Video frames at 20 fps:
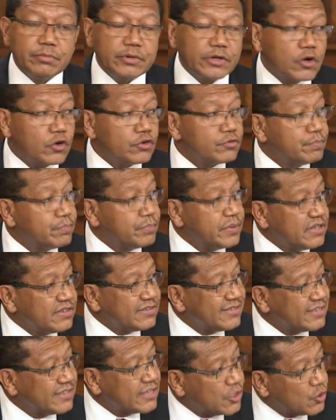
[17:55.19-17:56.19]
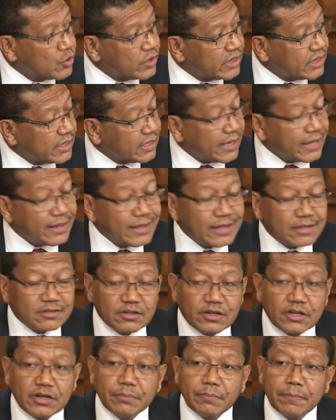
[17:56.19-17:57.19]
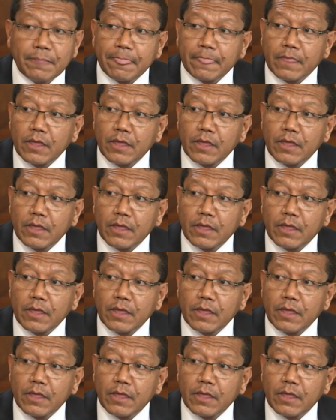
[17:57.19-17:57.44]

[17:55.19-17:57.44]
because peace and security at that time